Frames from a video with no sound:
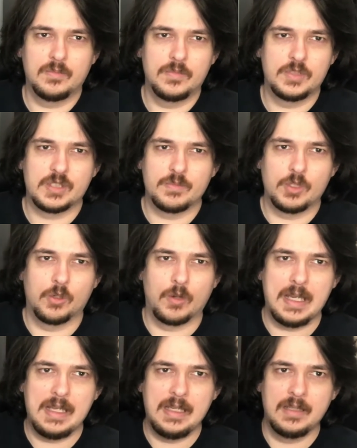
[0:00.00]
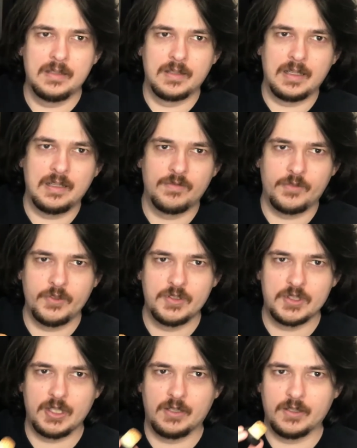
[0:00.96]
some grain
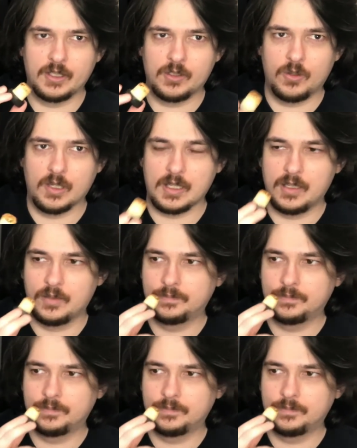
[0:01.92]
influence here on the cork.